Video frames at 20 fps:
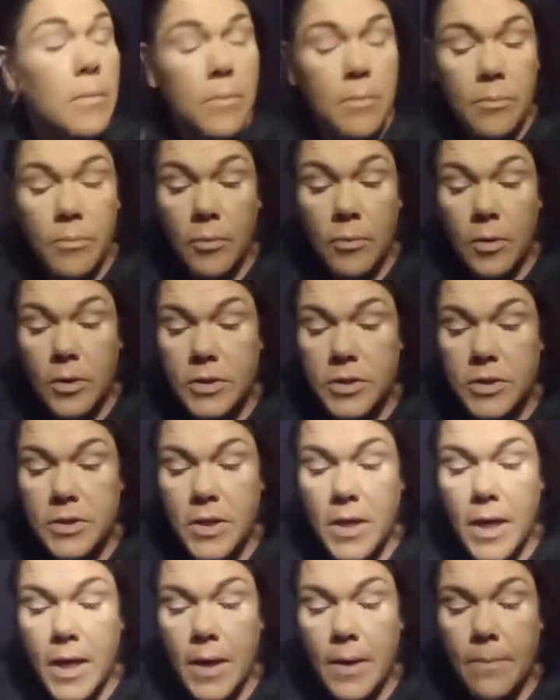brush
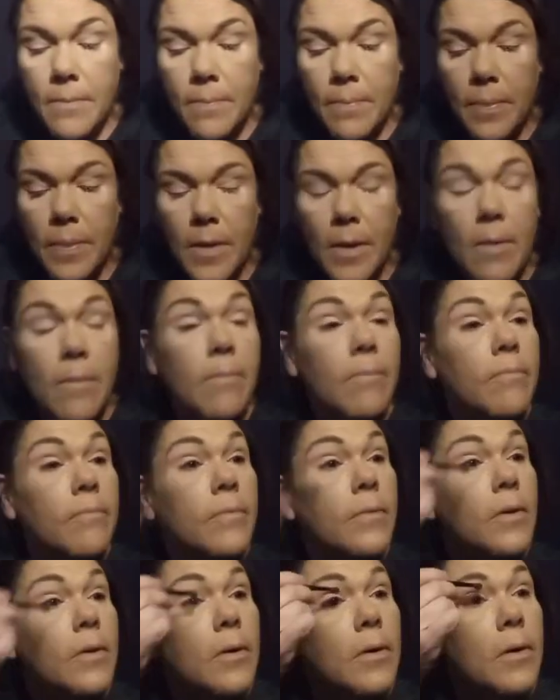that
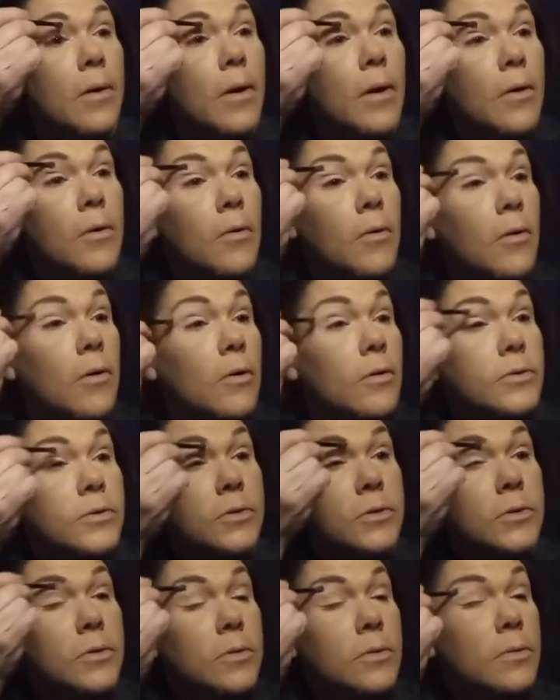across
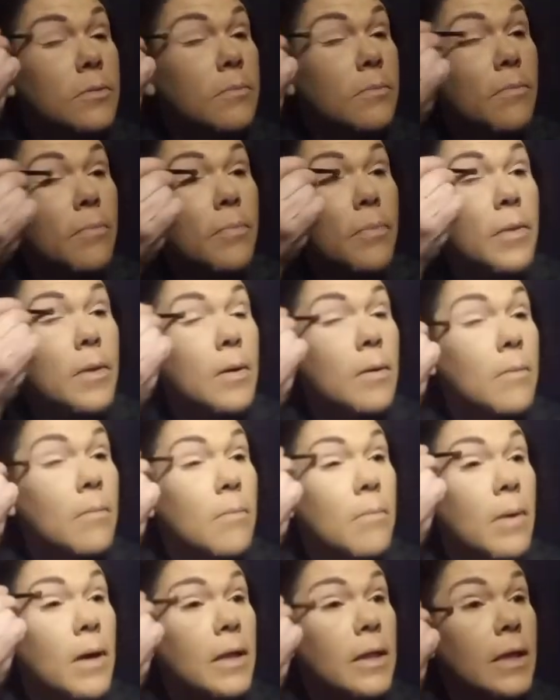
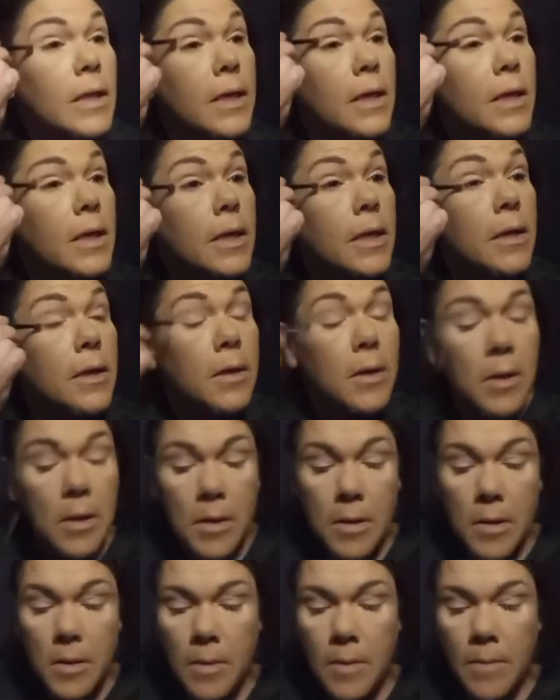my lid,
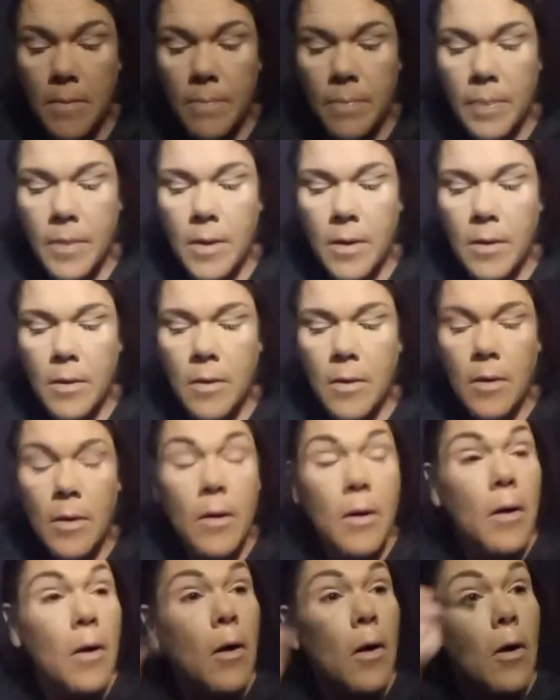
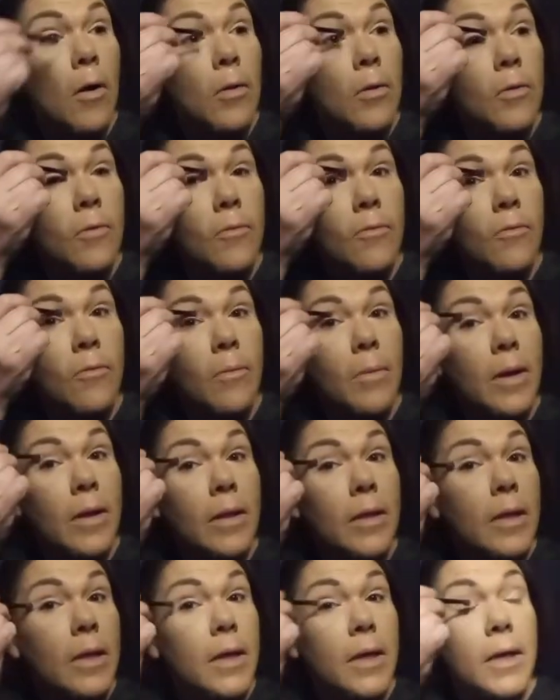all over my
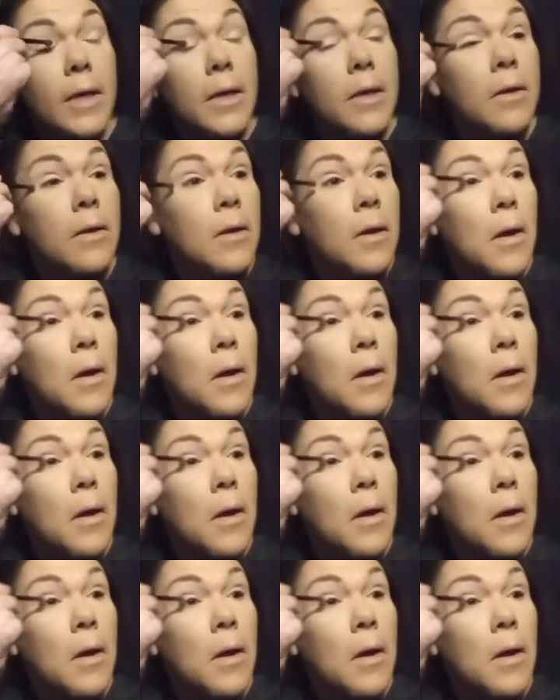lid.